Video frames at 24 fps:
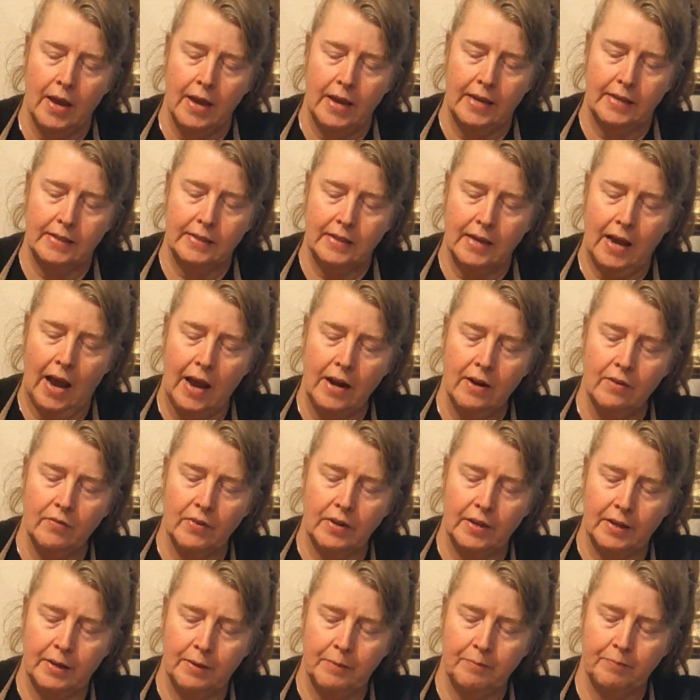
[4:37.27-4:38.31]
it's kind
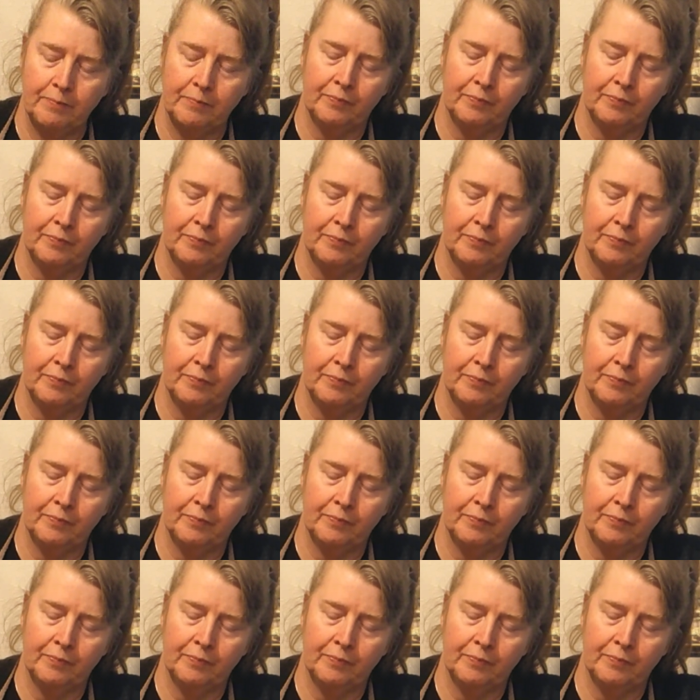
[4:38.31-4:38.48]
of